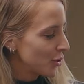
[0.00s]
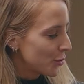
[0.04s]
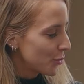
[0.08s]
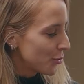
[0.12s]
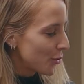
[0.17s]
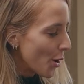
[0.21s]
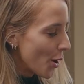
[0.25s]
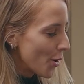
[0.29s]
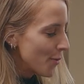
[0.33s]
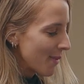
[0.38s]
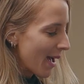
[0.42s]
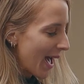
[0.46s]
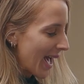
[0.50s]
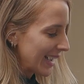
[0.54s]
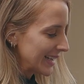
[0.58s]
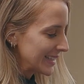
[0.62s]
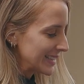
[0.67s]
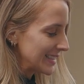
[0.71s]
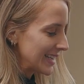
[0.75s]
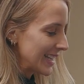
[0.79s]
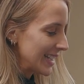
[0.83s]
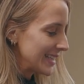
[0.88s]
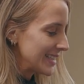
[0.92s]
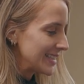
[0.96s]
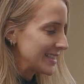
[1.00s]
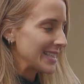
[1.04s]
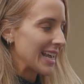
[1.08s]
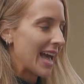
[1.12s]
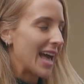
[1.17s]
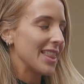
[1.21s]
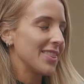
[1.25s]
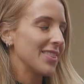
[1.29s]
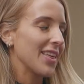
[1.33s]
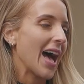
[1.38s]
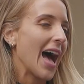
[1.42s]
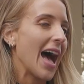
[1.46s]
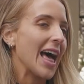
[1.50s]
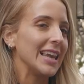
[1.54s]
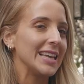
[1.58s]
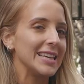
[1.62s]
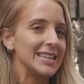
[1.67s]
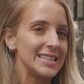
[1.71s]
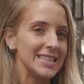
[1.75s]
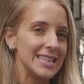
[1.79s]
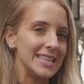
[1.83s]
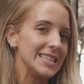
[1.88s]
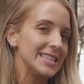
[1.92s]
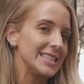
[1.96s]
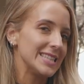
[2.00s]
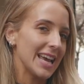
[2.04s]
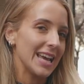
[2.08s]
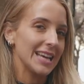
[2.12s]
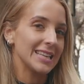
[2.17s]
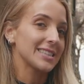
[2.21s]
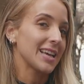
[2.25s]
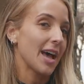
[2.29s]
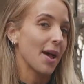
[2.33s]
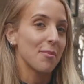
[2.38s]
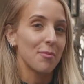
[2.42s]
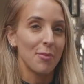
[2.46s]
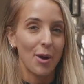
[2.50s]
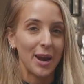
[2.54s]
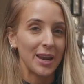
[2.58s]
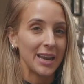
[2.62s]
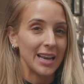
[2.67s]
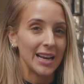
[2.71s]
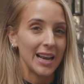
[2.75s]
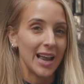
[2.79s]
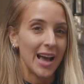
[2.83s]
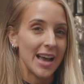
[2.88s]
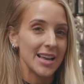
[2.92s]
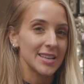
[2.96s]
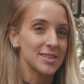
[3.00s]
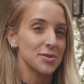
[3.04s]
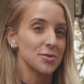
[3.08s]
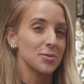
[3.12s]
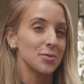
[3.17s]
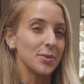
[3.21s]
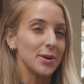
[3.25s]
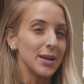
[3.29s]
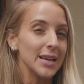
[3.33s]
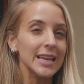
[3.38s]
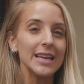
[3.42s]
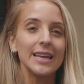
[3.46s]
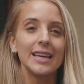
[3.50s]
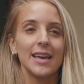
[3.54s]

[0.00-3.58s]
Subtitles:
chrome accents and the LED daytime running lights really